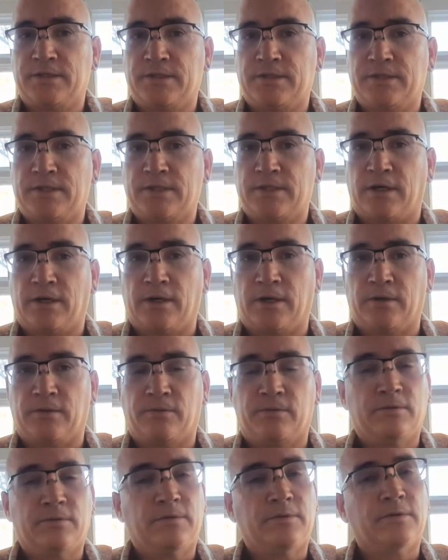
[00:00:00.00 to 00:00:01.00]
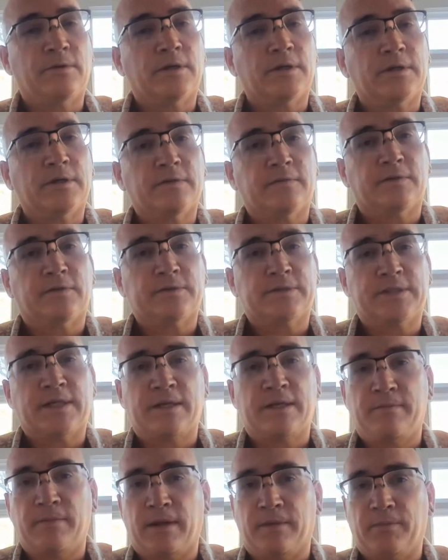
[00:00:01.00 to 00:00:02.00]
our wonderful
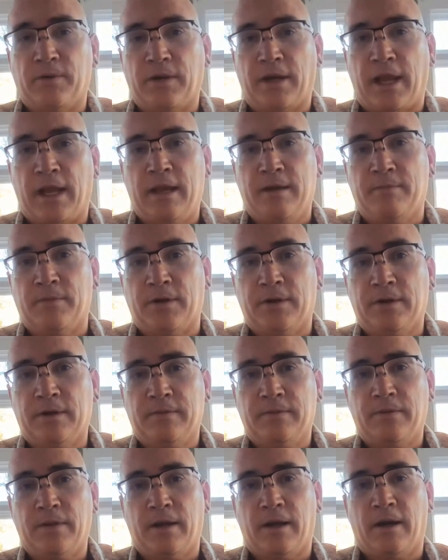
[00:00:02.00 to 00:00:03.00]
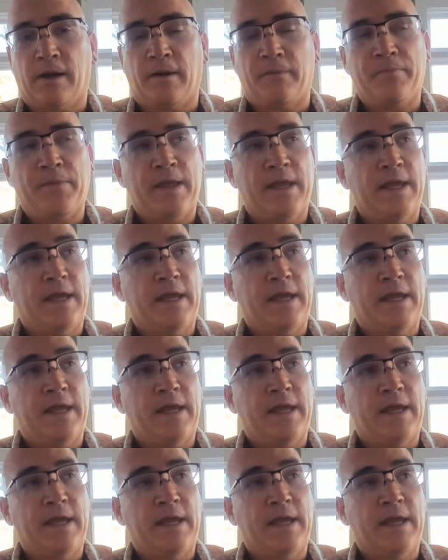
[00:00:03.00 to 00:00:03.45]
team member, Amber, um,